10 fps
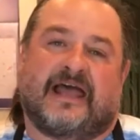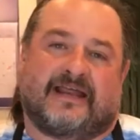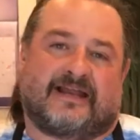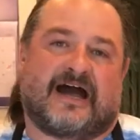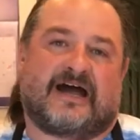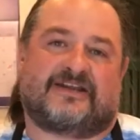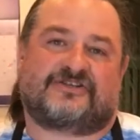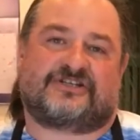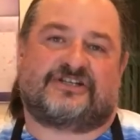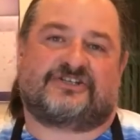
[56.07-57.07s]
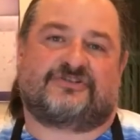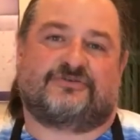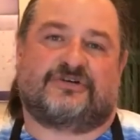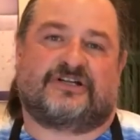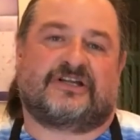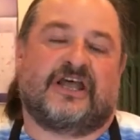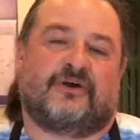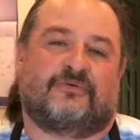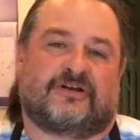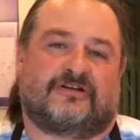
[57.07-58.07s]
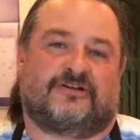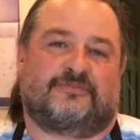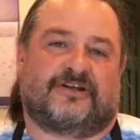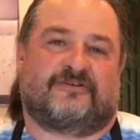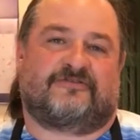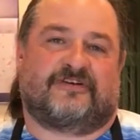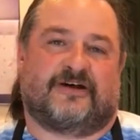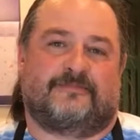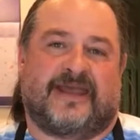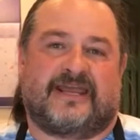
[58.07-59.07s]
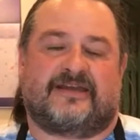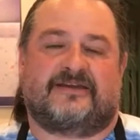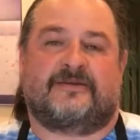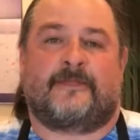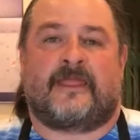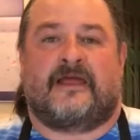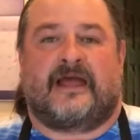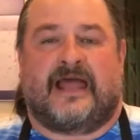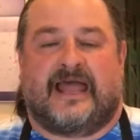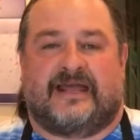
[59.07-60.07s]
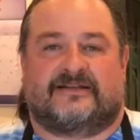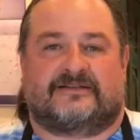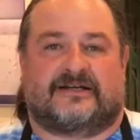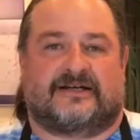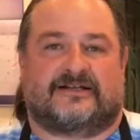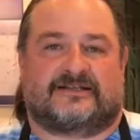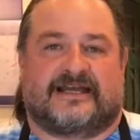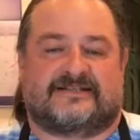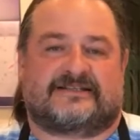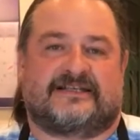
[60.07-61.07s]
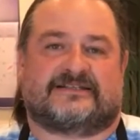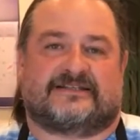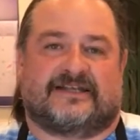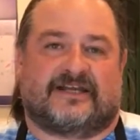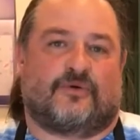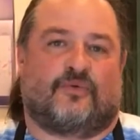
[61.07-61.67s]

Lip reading: and cottage cheese to it with a little bit of bacon and seasoning.